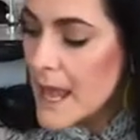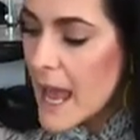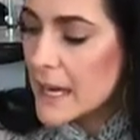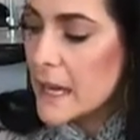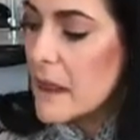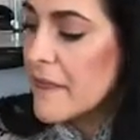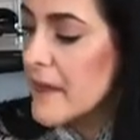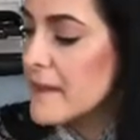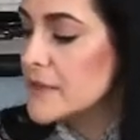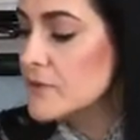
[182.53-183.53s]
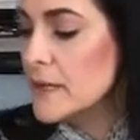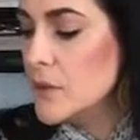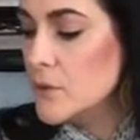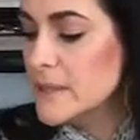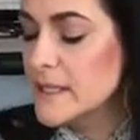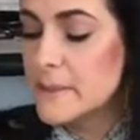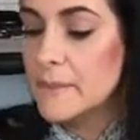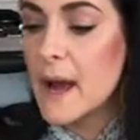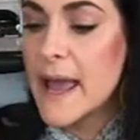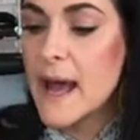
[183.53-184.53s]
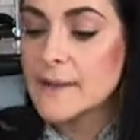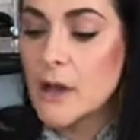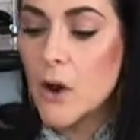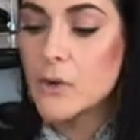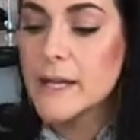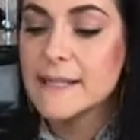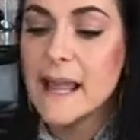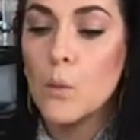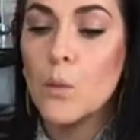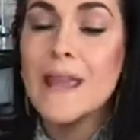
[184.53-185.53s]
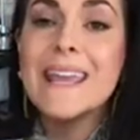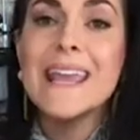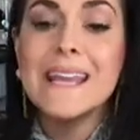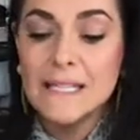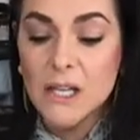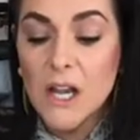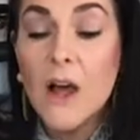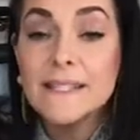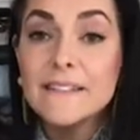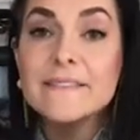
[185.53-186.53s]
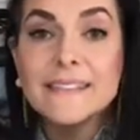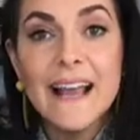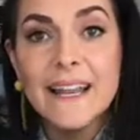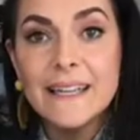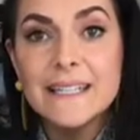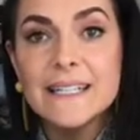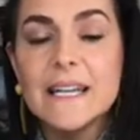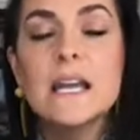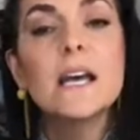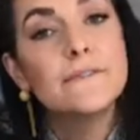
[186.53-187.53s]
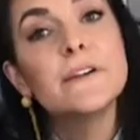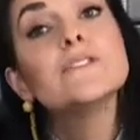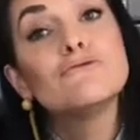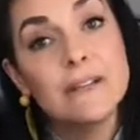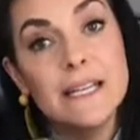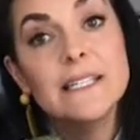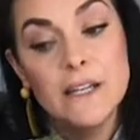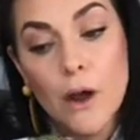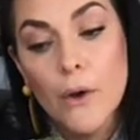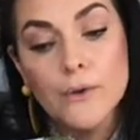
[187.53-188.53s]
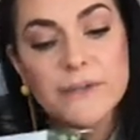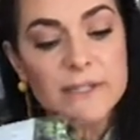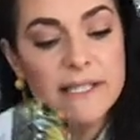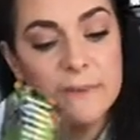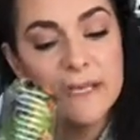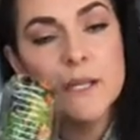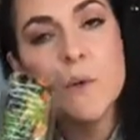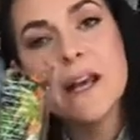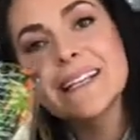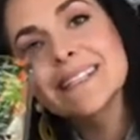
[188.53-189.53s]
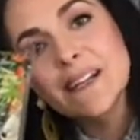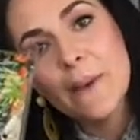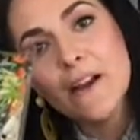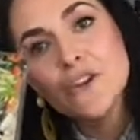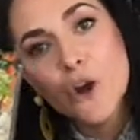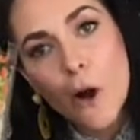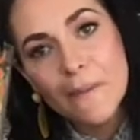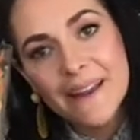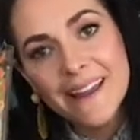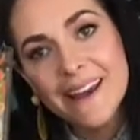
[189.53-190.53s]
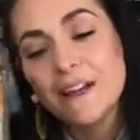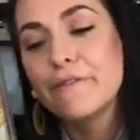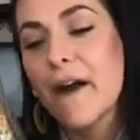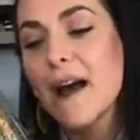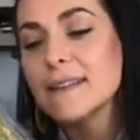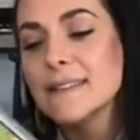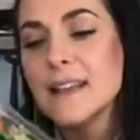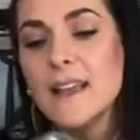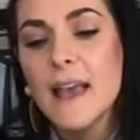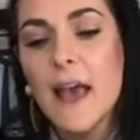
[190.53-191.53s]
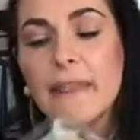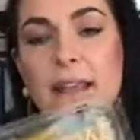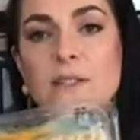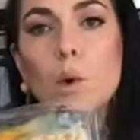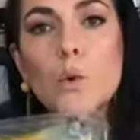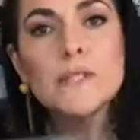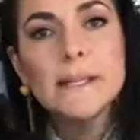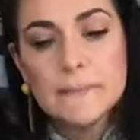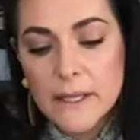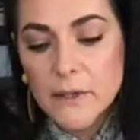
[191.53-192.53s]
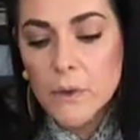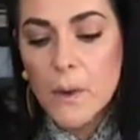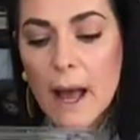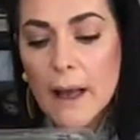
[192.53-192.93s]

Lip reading: Another thing that's really awesome in my household is that we eat lots of salad if it's ready to go. So similar to what I said about chopping in advance, are these awesome little